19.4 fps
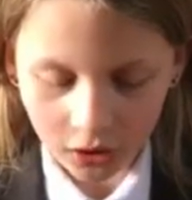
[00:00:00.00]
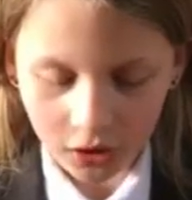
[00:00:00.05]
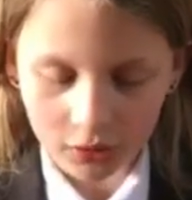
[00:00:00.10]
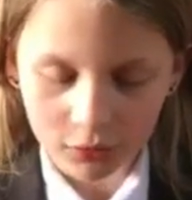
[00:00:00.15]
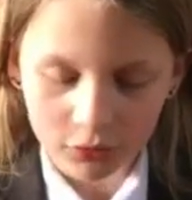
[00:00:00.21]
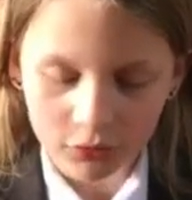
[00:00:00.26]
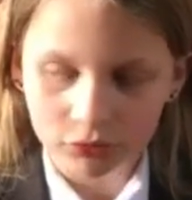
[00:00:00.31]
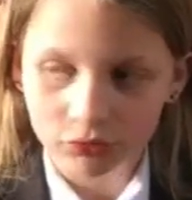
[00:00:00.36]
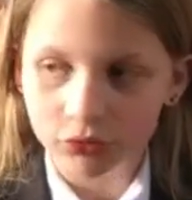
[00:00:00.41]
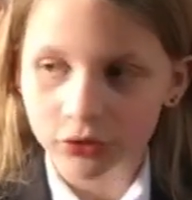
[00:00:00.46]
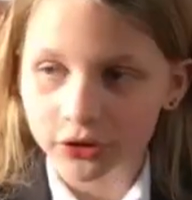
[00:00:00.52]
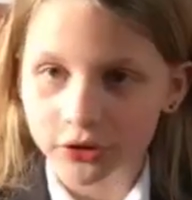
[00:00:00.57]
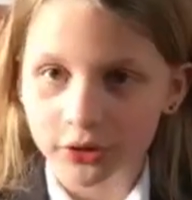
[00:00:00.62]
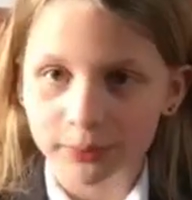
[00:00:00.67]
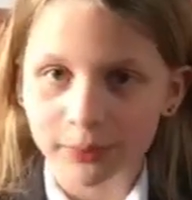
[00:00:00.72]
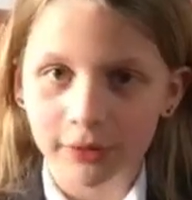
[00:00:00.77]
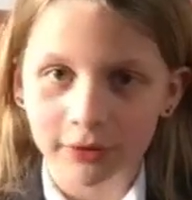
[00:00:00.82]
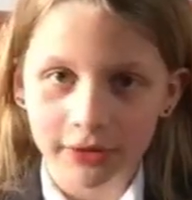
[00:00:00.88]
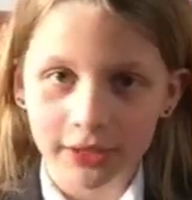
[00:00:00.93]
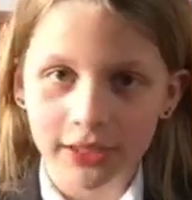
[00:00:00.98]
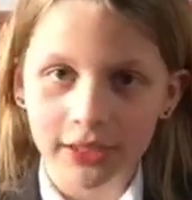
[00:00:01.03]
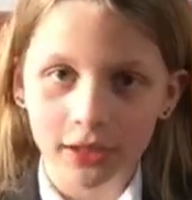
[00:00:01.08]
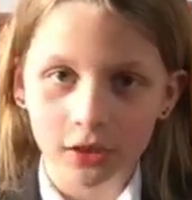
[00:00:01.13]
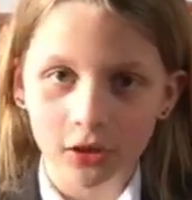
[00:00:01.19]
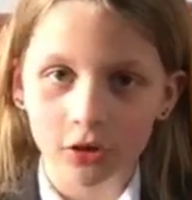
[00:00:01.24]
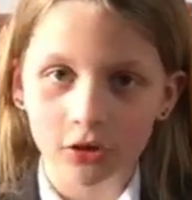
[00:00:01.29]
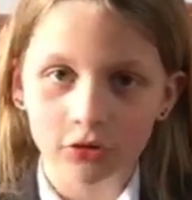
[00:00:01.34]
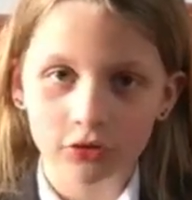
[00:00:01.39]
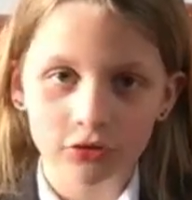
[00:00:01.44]
I was worried about getting
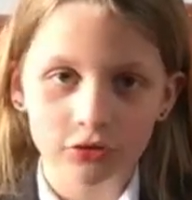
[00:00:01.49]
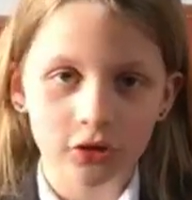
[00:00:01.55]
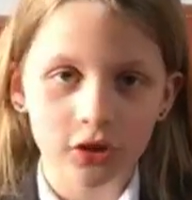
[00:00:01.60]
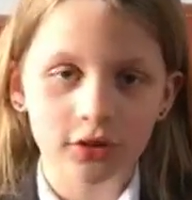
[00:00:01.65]
lost.